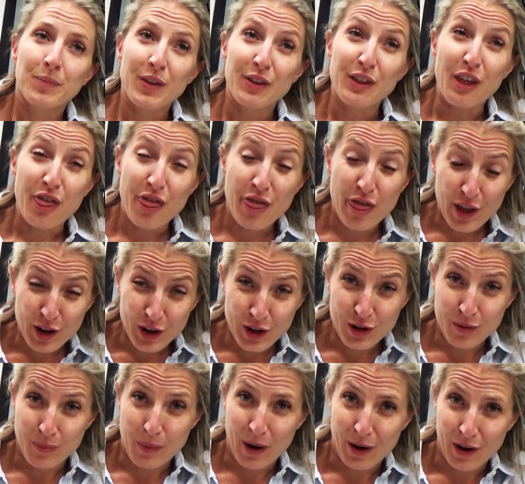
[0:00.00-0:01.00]
The
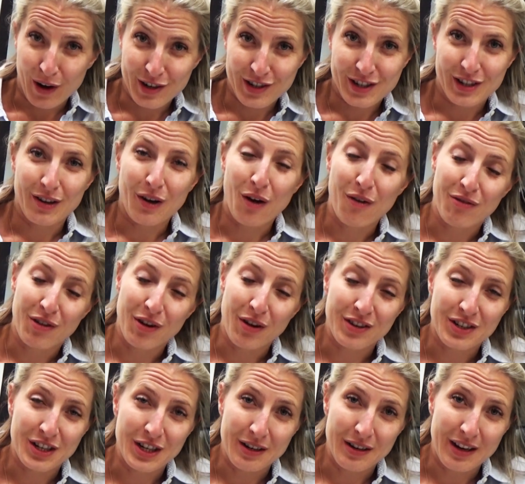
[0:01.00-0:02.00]
third part of
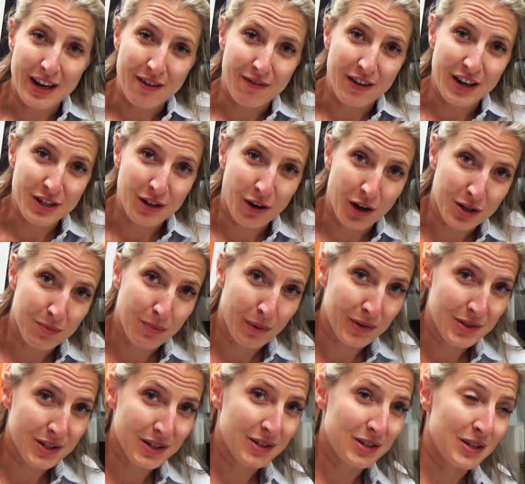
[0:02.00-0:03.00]
the EV charge
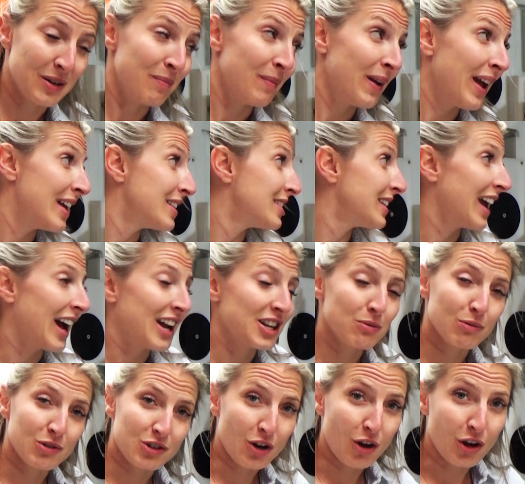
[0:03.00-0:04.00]
pod system is the
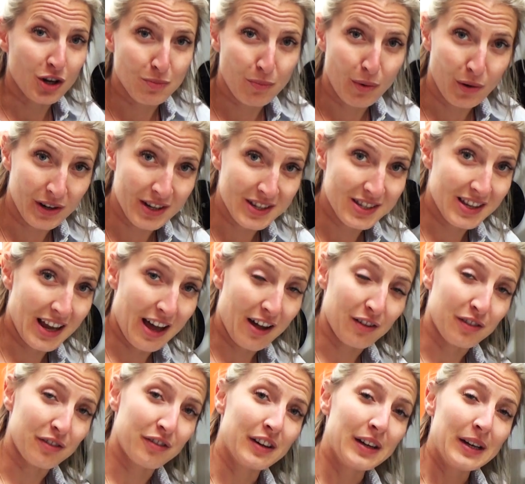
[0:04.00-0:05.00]
actual charge pod
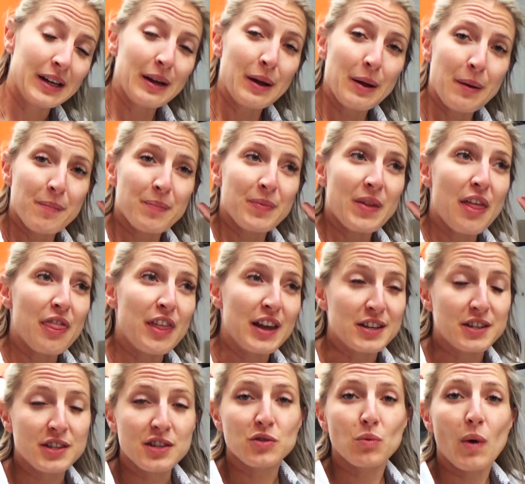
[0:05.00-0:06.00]
itself.
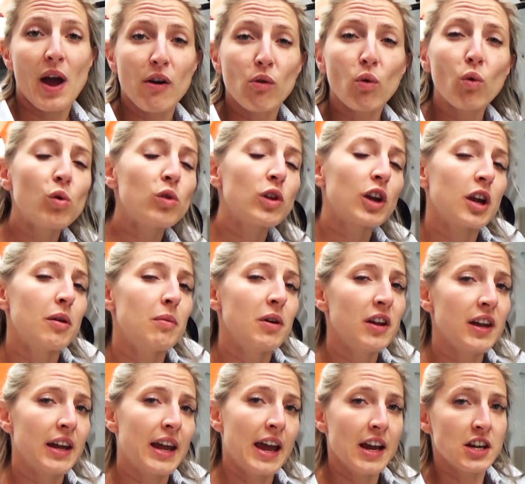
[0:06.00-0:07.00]
This is where all the
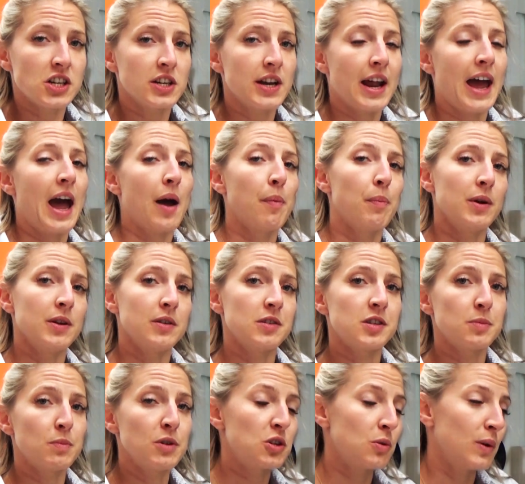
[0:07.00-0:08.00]
communication
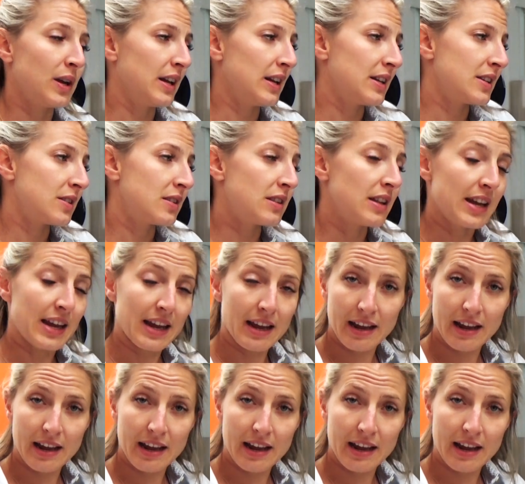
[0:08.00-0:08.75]
happens between the